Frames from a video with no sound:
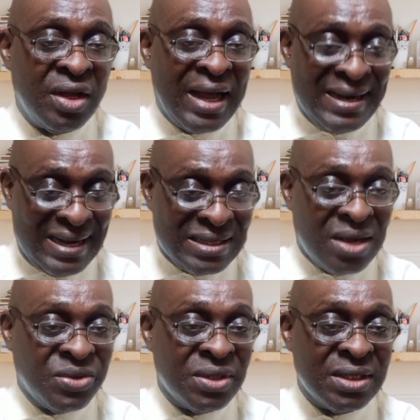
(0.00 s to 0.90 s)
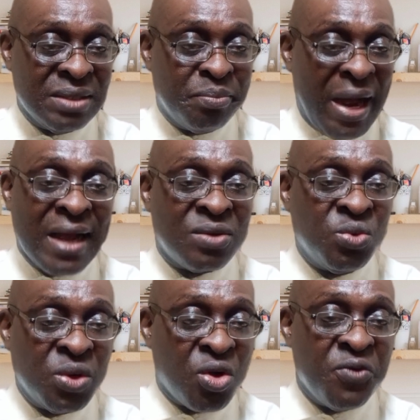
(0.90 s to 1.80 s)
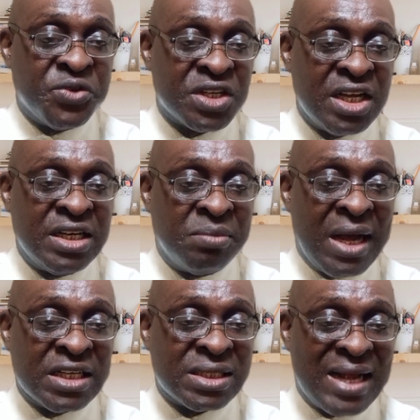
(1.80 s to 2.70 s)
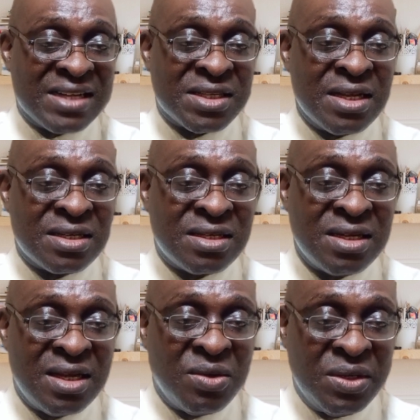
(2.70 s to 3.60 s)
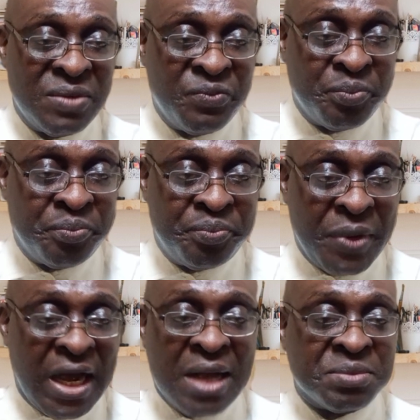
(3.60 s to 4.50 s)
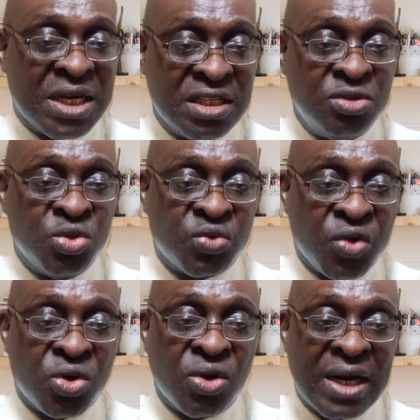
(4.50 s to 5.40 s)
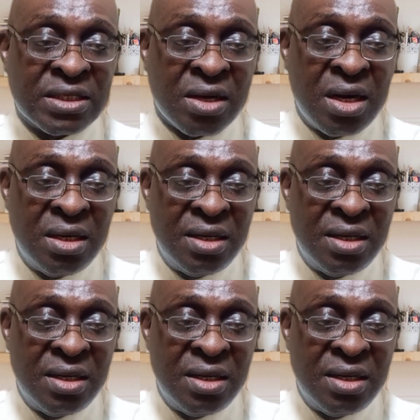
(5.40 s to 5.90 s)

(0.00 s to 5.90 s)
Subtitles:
and that's how the bank will confiscate the man's assets, perhaps that he used for collateral.